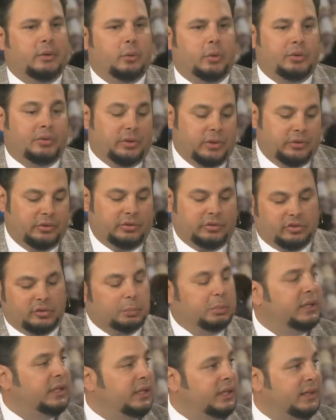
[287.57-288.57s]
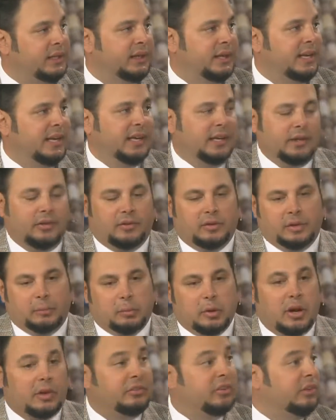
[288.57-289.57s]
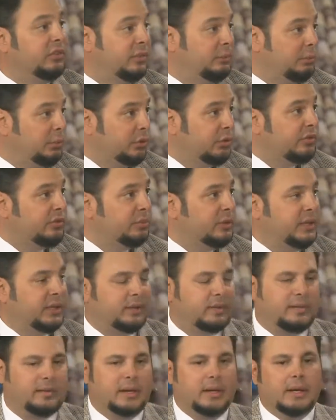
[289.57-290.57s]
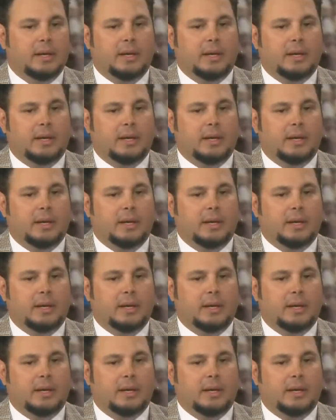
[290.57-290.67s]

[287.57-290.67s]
Is it speed? Is it process improvement?